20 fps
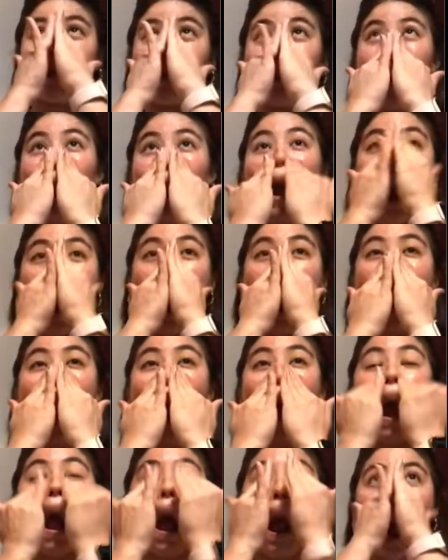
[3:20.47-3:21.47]

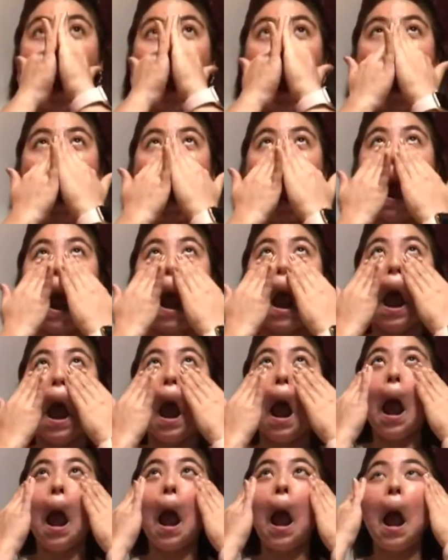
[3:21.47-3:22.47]
Any time that
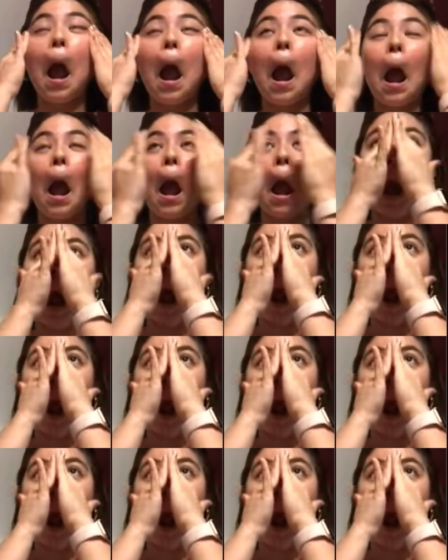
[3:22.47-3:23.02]
I read a book,